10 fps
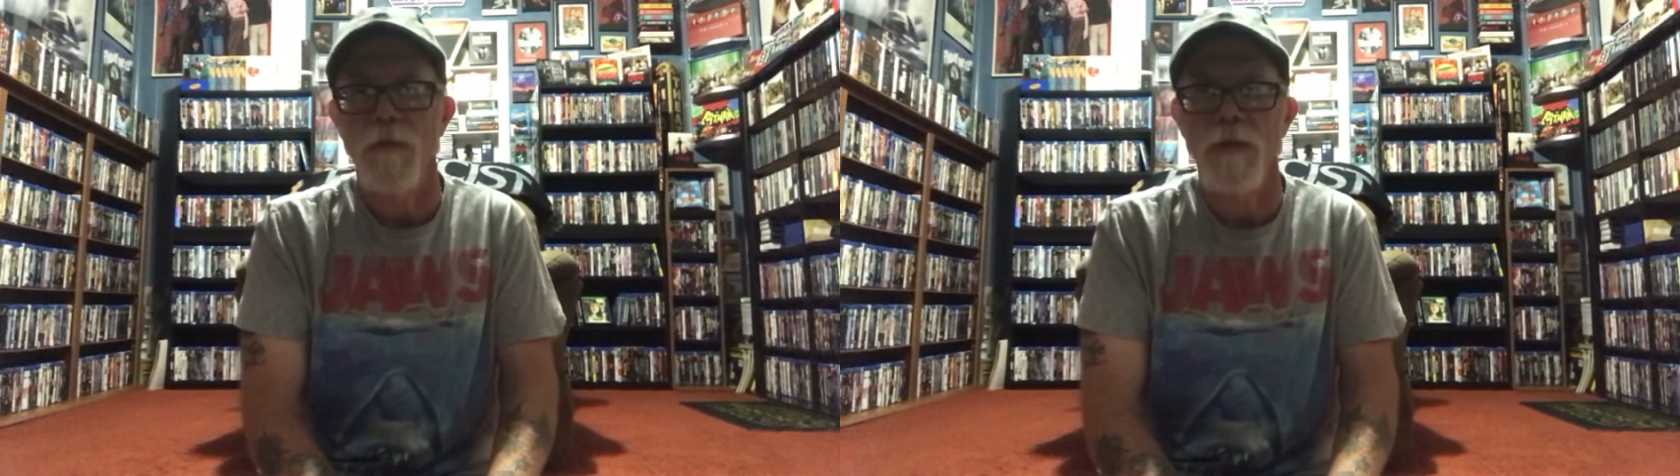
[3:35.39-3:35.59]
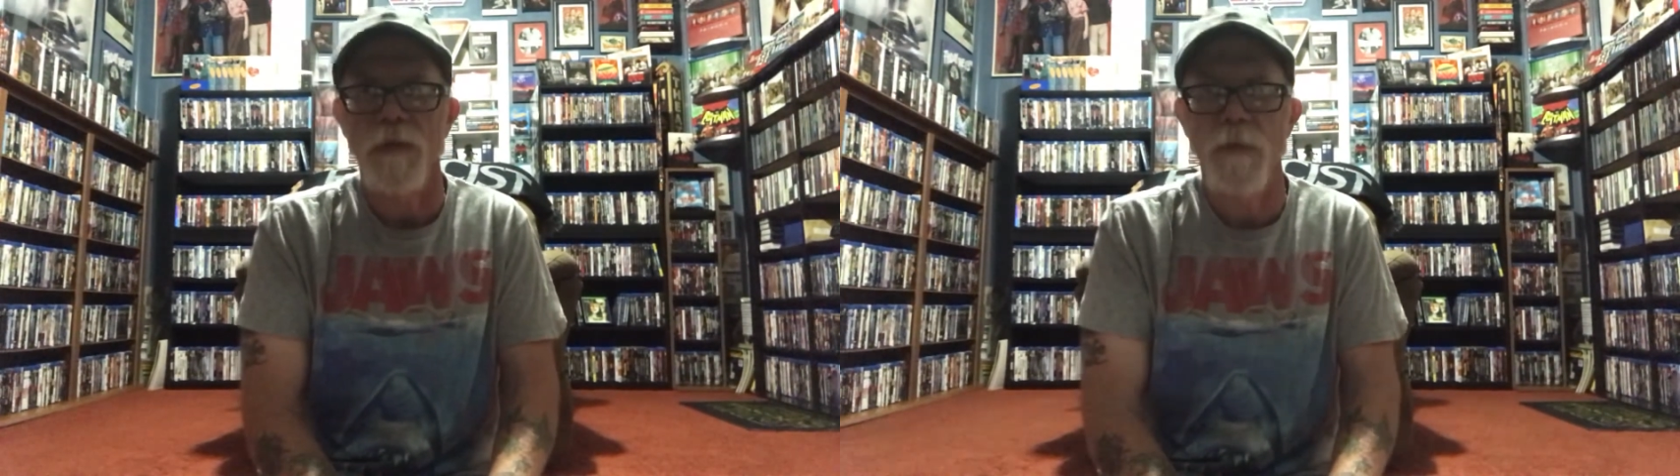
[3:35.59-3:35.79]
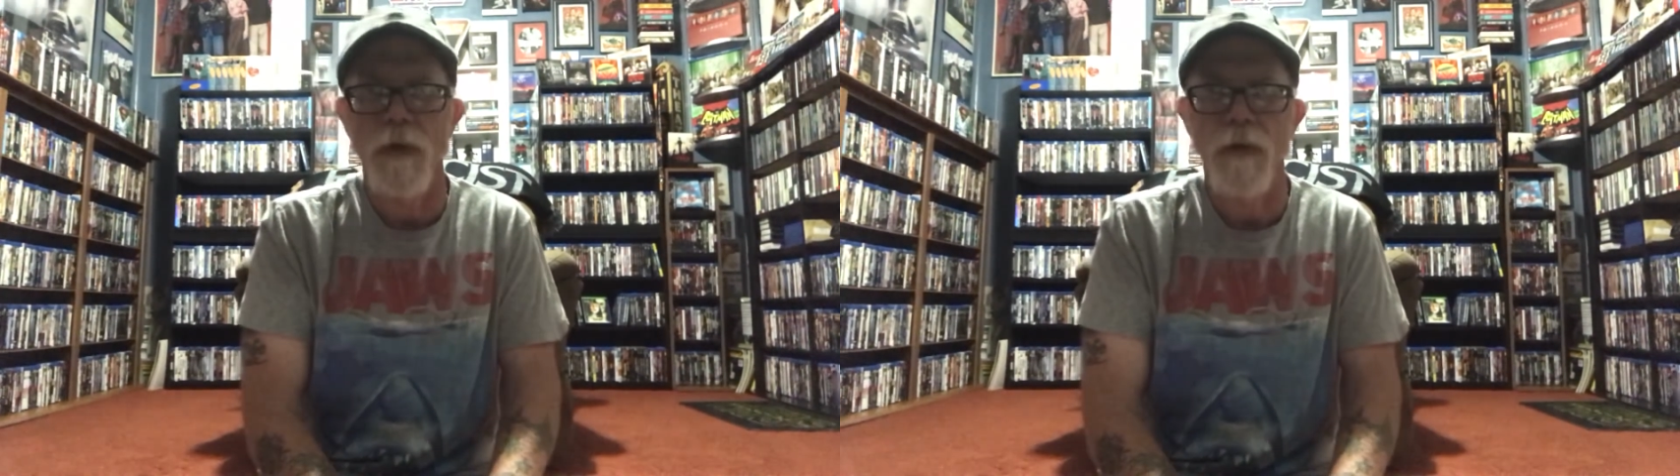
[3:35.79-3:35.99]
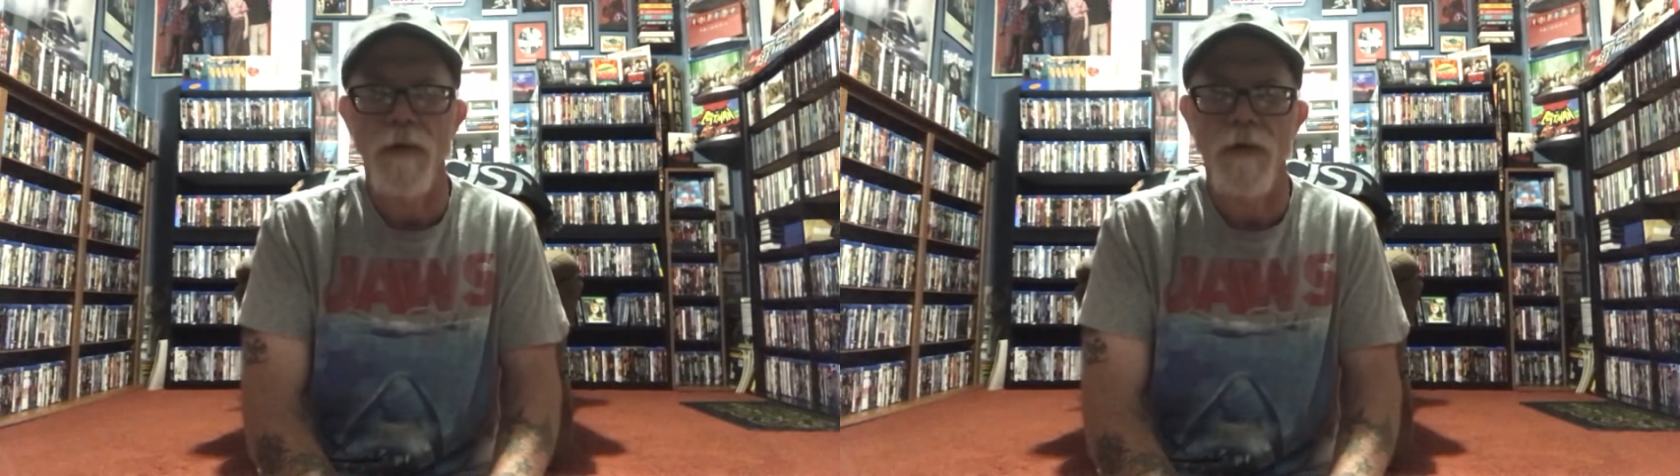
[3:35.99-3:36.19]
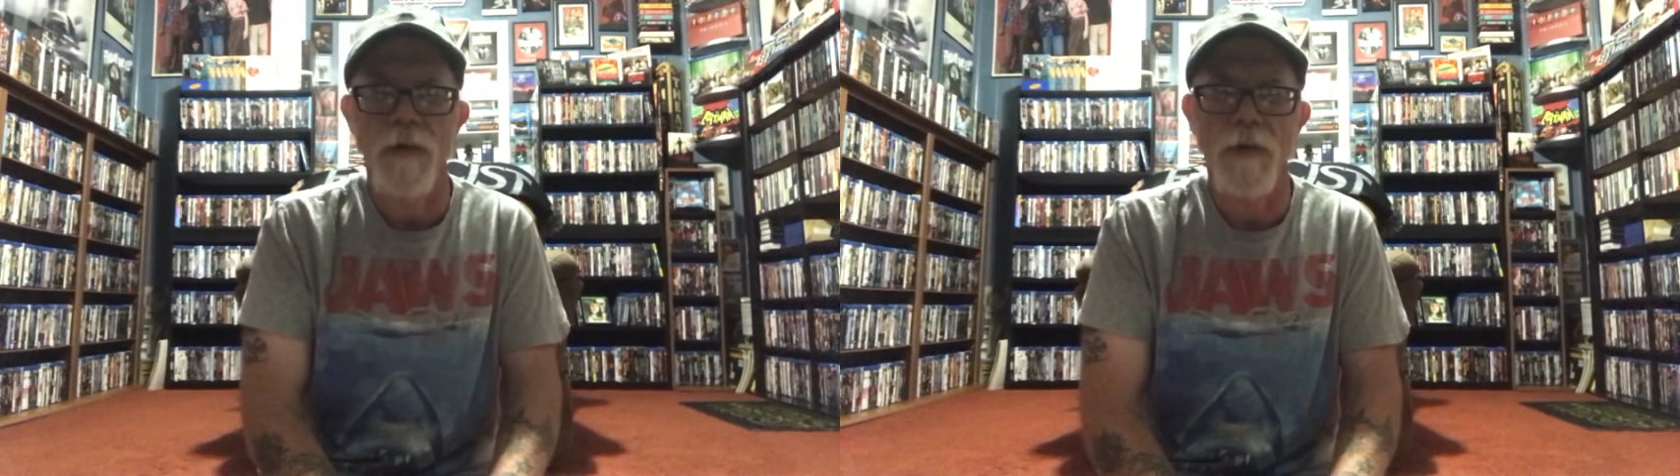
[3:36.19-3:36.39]
she's burying
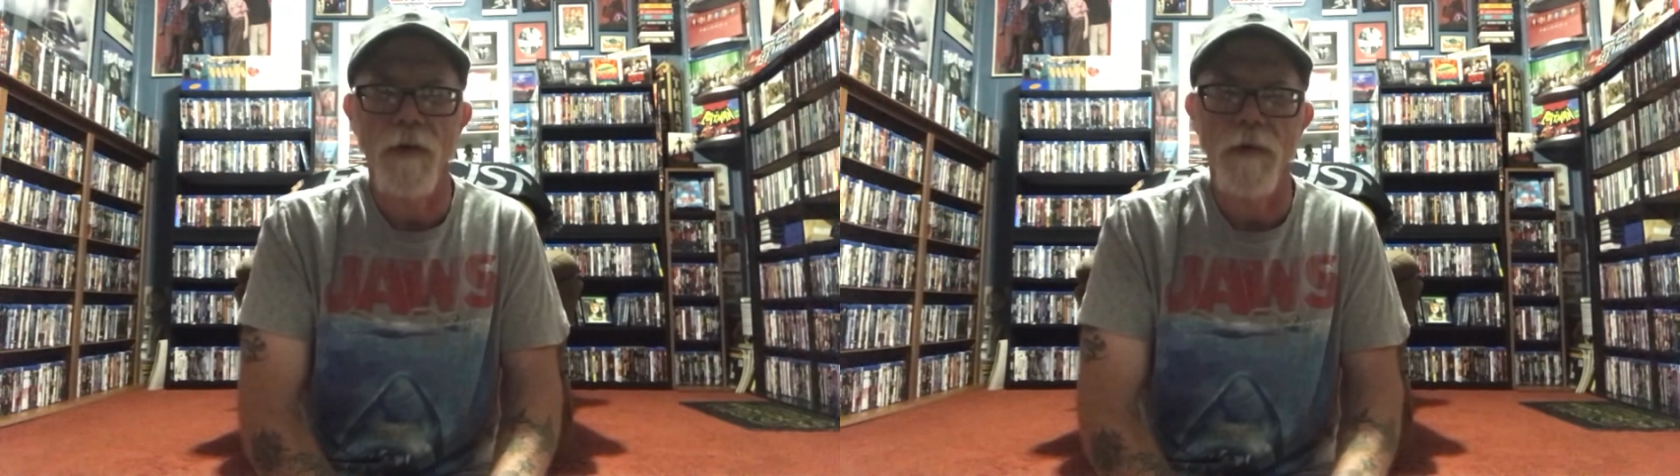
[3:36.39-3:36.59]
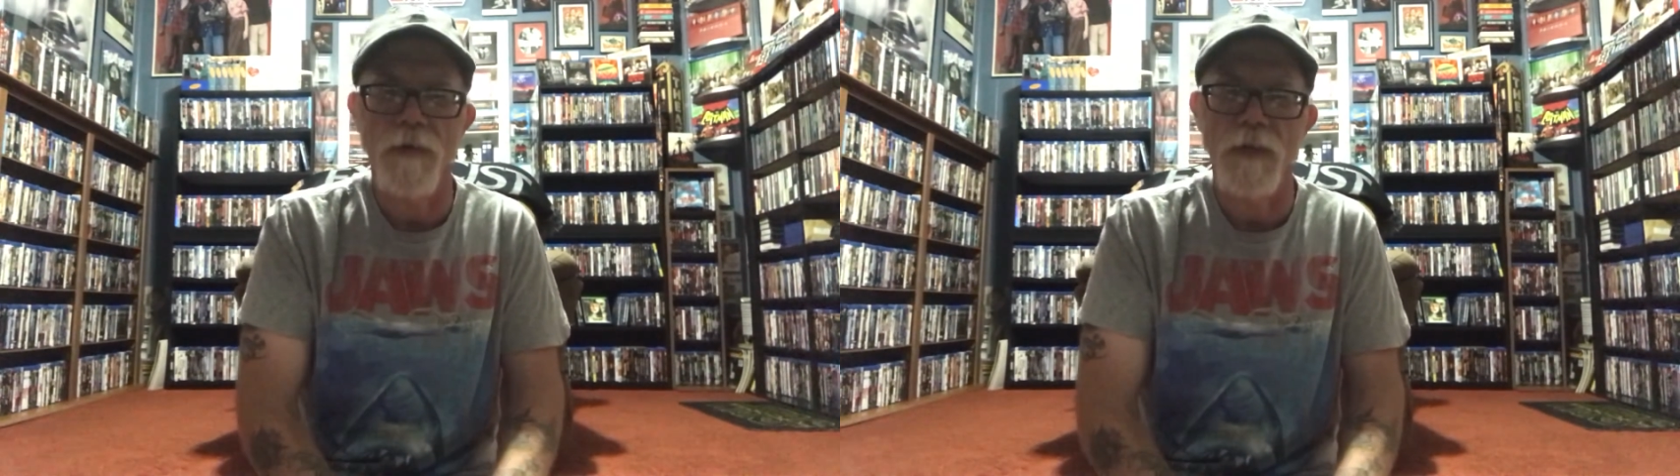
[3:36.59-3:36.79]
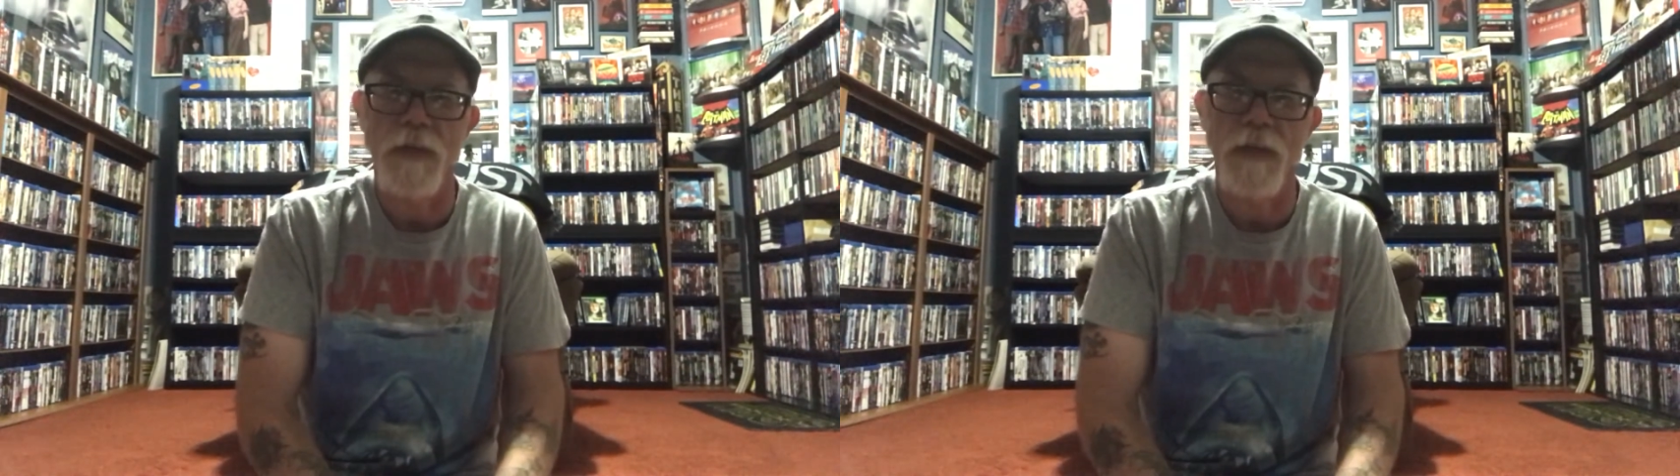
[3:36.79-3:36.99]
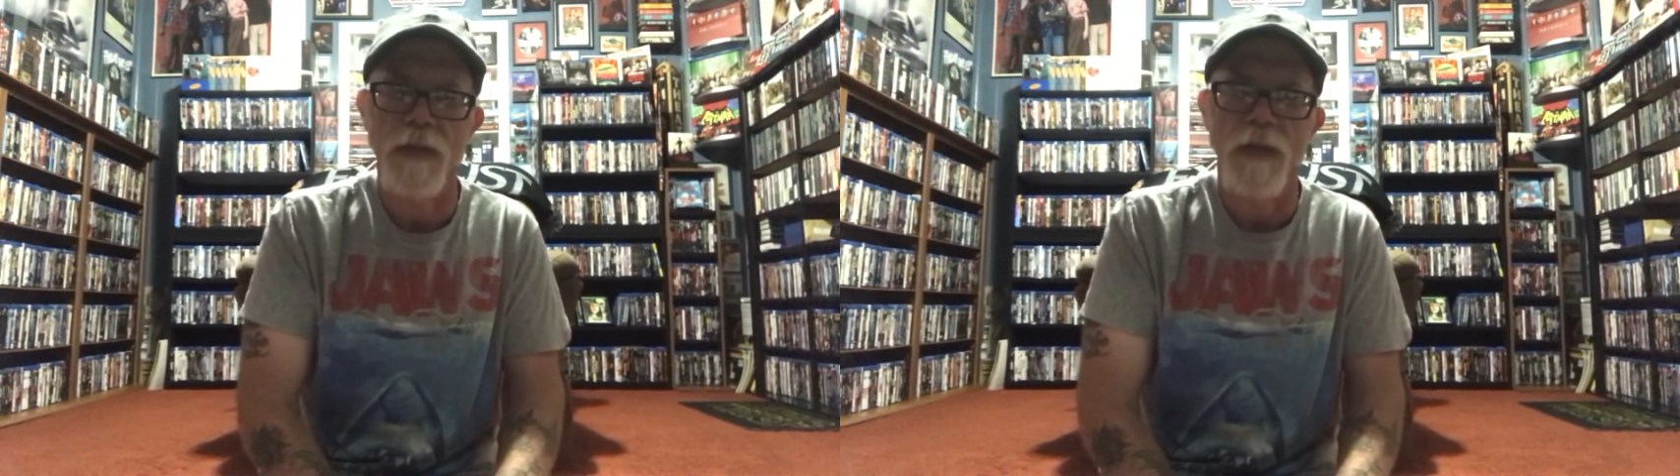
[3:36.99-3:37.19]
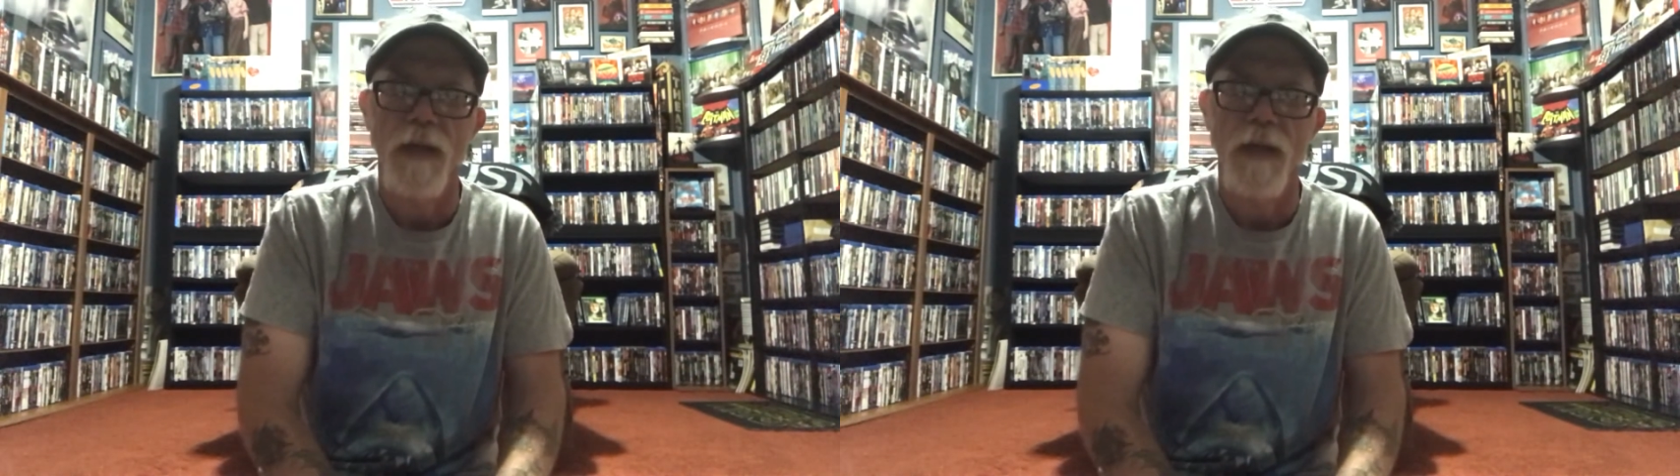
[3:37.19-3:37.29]
the dog, she